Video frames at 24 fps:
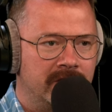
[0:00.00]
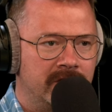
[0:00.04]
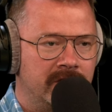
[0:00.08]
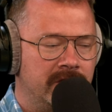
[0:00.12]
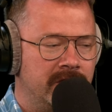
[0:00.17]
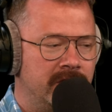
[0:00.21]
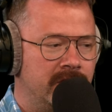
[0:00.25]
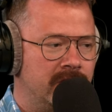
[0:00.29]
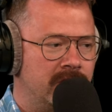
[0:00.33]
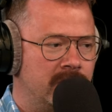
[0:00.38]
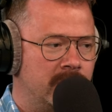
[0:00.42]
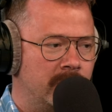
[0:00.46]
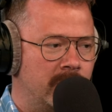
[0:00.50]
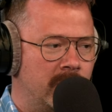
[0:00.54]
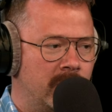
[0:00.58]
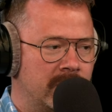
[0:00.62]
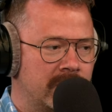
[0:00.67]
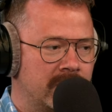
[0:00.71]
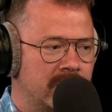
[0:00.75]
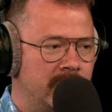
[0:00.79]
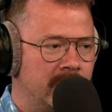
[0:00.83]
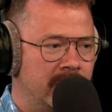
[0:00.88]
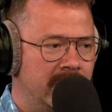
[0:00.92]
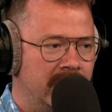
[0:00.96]
You, you
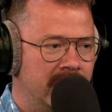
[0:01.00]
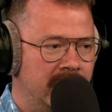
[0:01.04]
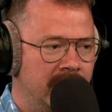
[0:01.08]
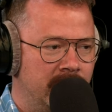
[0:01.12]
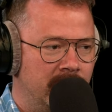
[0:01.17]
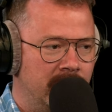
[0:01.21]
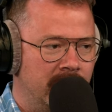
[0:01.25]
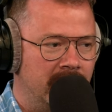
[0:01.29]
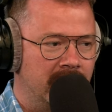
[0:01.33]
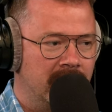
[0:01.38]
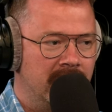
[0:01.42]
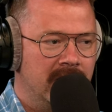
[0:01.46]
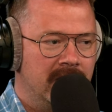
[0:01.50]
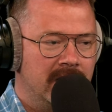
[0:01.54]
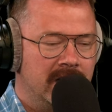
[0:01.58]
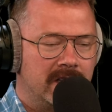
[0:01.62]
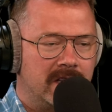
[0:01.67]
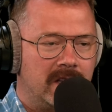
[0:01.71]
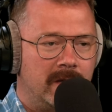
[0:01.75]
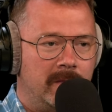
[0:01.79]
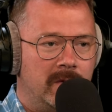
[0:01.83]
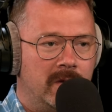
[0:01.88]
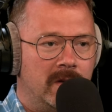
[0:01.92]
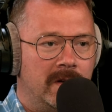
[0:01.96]
support so many different
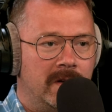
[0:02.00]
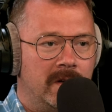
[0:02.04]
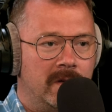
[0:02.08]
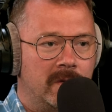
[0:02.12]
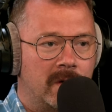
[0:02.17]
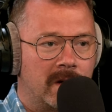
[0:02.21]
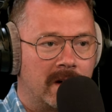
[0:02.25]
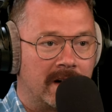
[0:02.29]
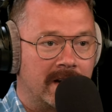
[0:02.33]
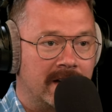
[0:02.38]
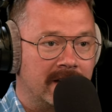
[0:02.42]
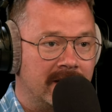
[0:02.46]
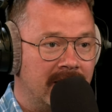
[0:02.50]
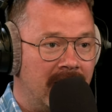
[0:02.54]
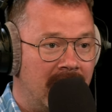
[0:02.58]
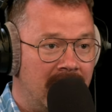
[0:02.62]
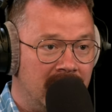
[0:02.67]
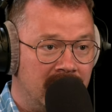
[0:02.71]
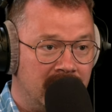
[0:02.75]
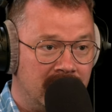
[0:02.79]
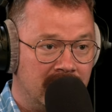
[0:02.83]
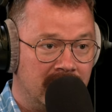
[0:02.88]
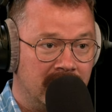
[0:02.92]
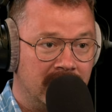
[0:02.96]
community
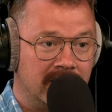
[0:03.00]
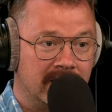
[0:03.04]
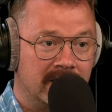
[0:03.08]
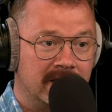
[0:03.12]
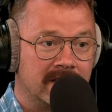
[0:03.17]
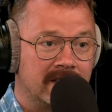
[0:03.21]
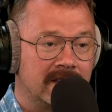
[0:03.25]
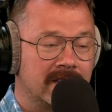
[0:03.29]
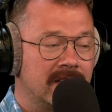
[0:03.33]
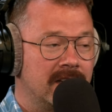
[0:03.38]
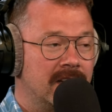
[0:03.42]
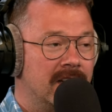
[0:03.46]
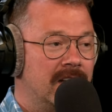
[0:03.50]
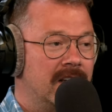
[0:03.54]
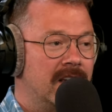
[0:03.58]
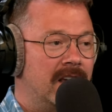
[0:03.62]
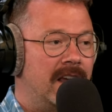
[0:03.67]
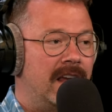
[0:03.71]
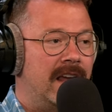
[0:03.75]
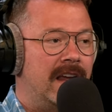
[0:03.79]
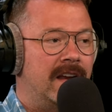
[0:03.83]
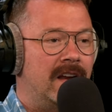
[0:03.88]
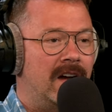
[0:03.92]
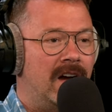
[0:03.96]
organizations,
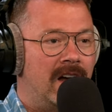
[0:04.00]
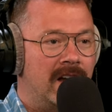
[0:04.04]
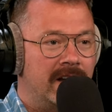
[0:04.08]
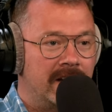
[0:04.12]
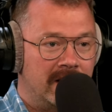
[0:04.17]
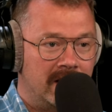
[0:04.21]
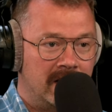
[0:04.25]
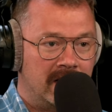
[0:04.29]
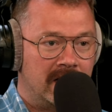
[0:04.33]
and on and